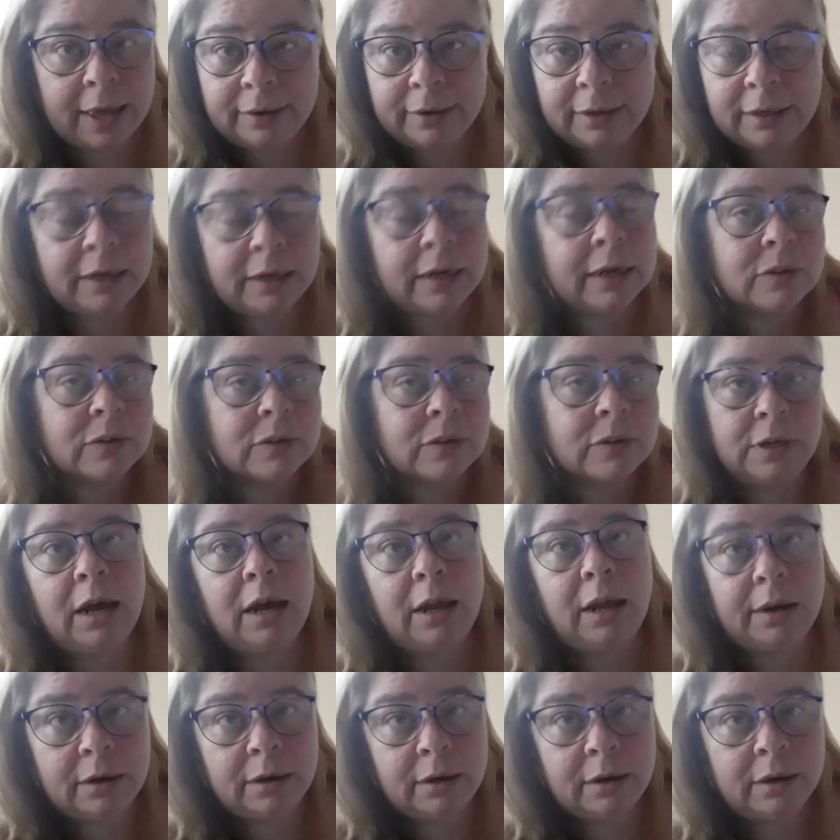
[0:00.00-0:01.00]
He does not
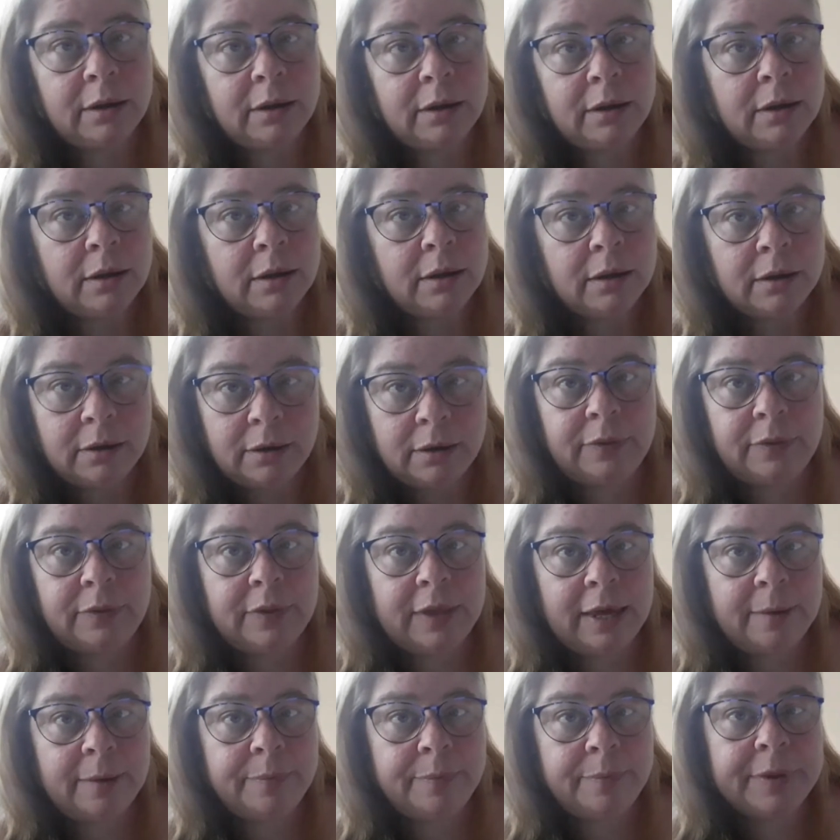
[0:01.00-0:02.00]
need
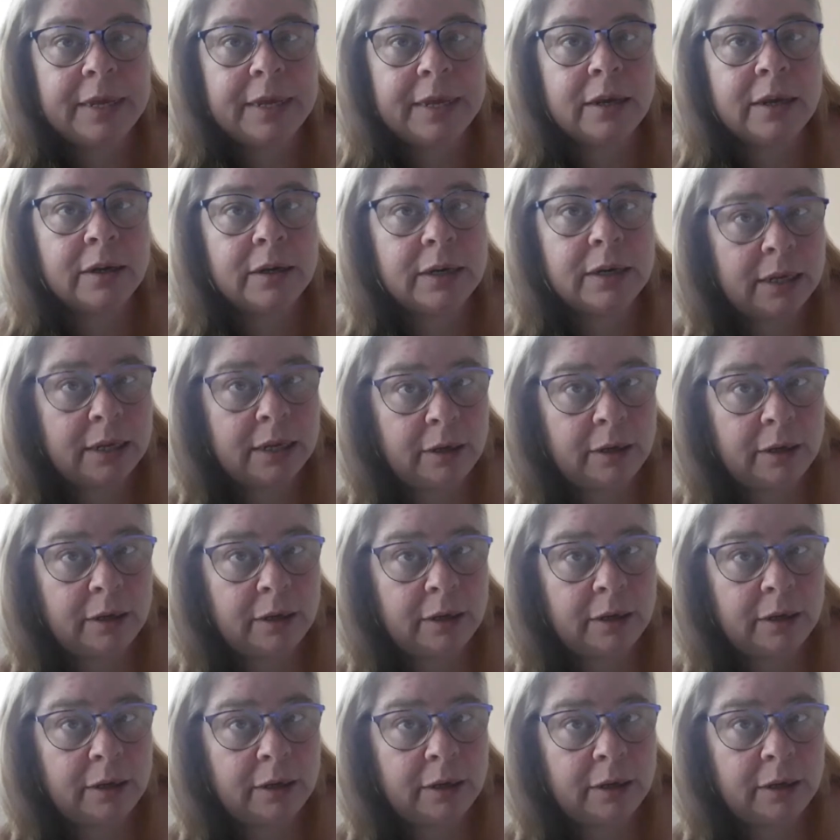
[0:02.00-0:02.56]
that. It could kill him.